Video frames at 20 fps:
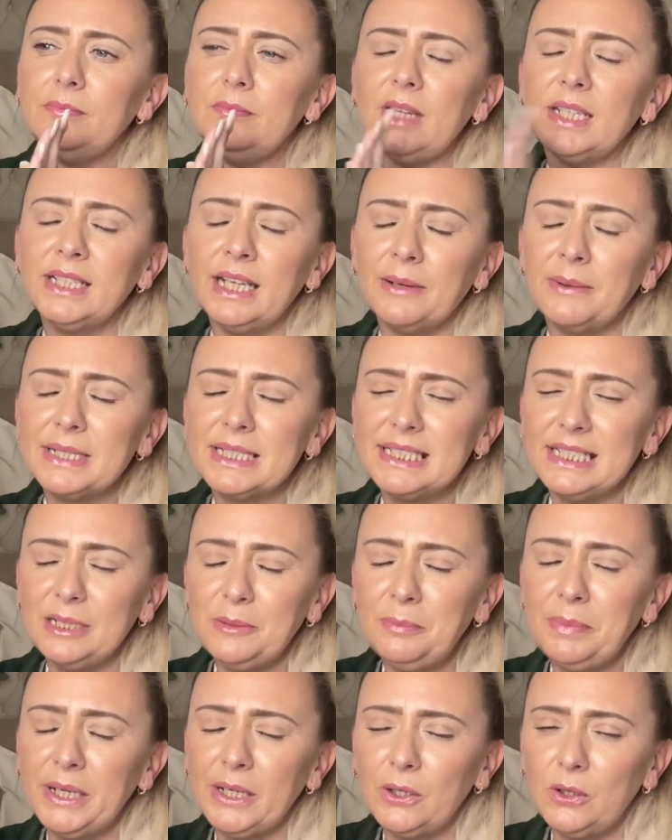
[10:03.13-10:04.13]
Now, I did
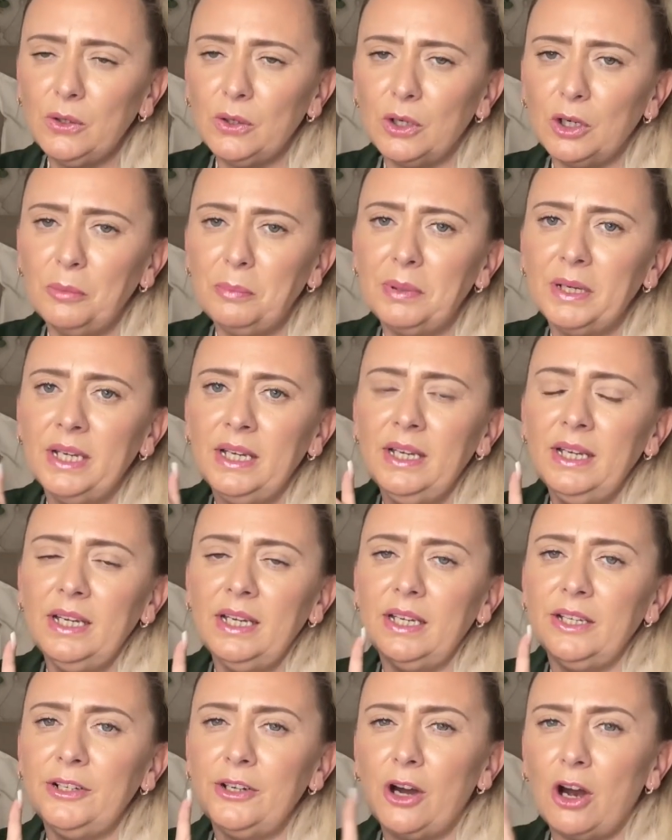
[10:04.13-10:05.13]
pick up
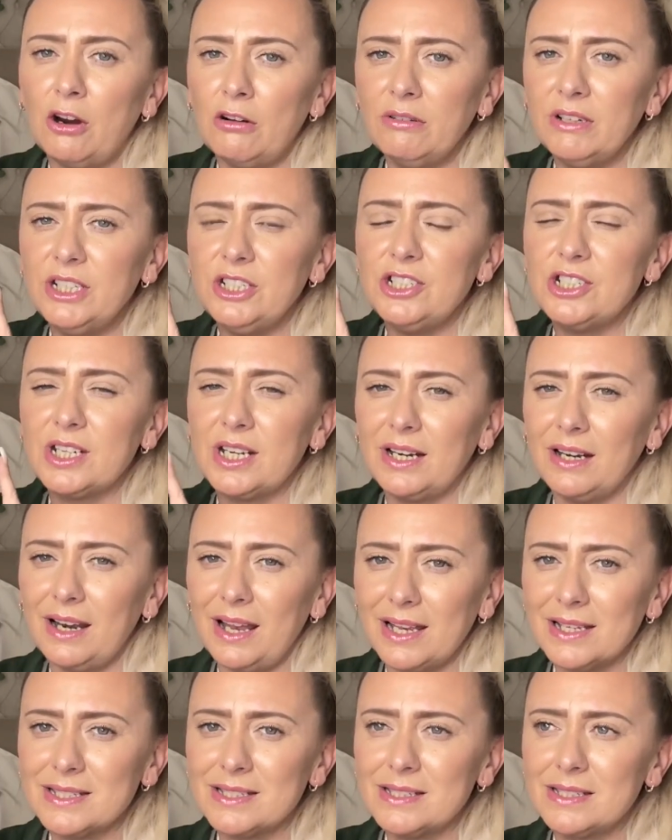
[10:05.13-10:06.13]
an orange
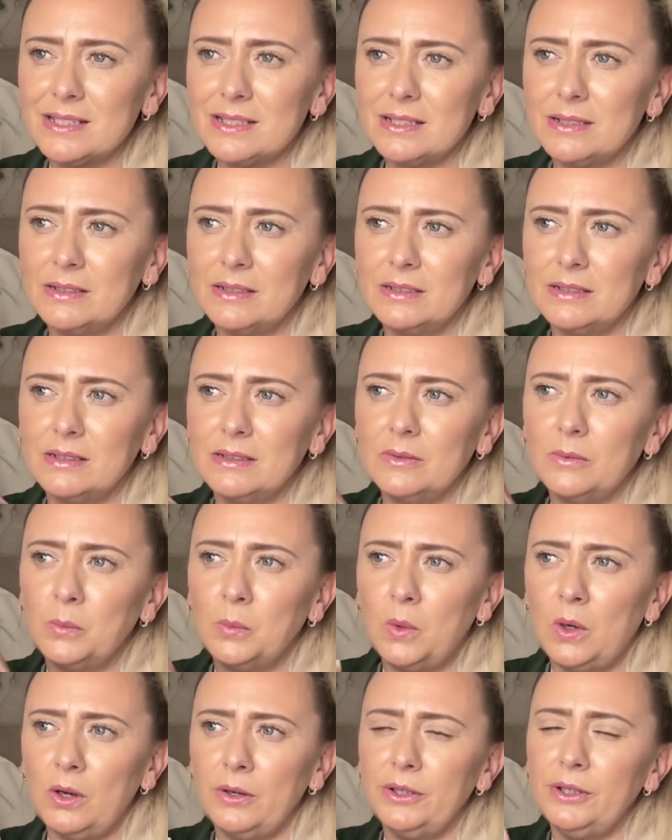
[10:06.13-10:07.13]
glass
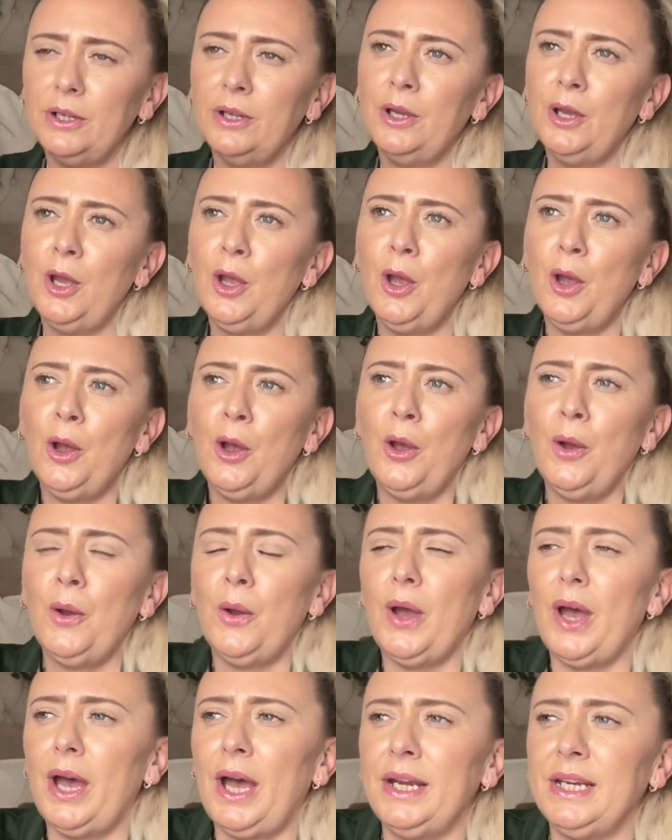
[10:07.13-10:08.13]
one
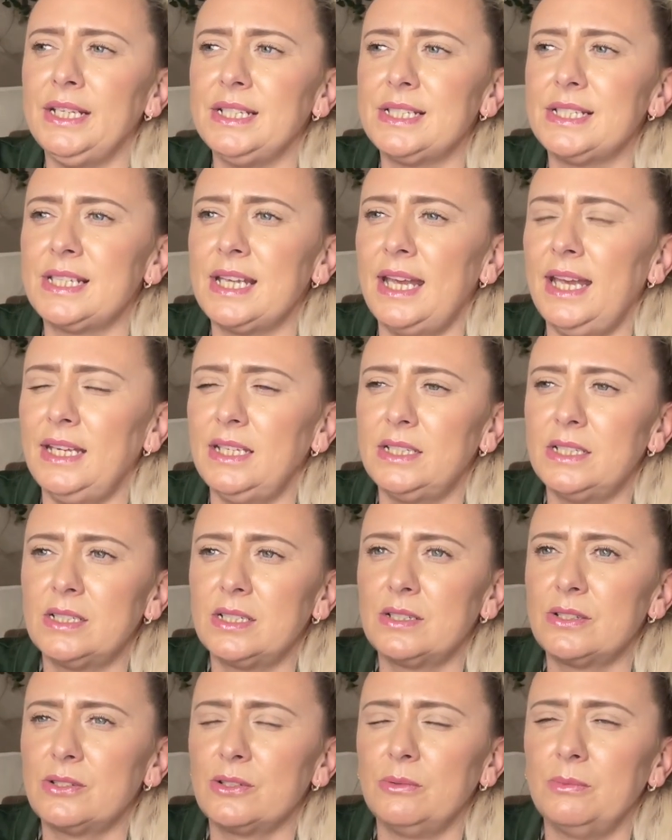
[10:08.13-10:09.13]
and it said
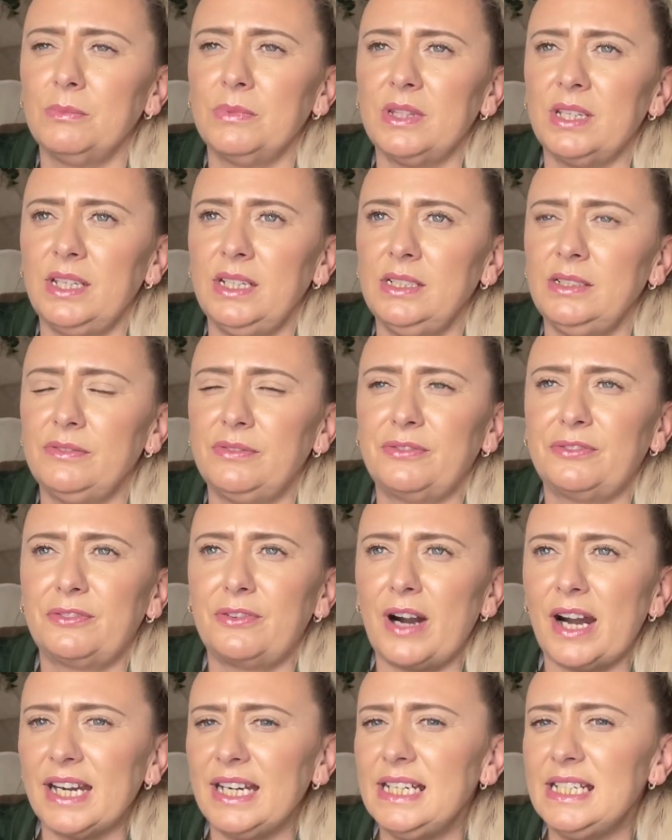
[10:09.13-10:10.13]
something
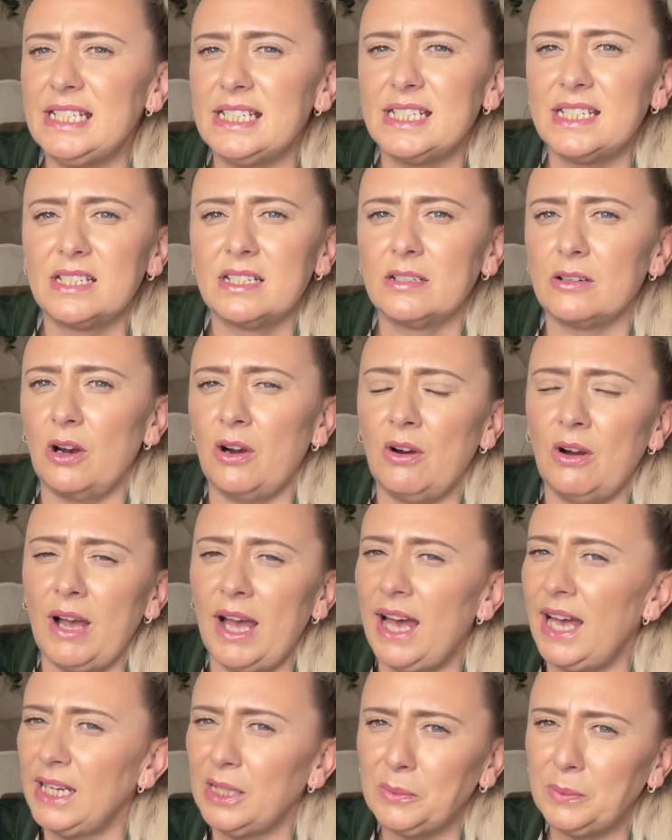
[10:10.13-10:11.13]
Fright or
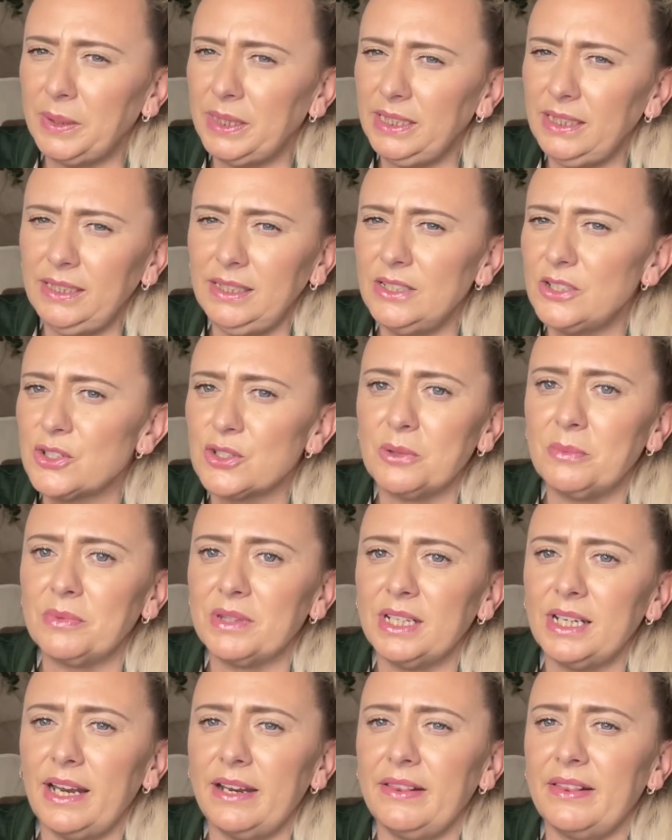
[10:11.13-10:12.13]
Halloween,
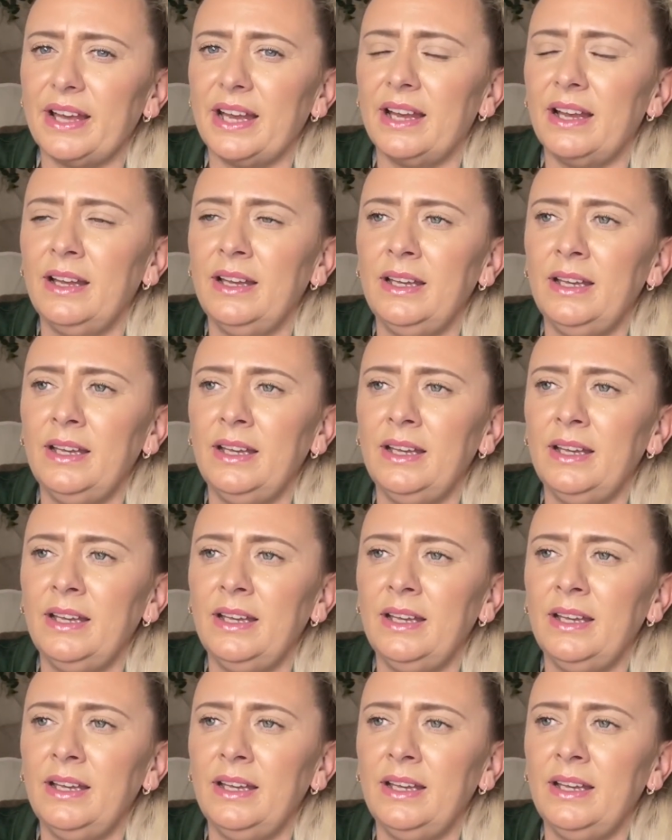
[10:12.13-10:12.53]
something like that.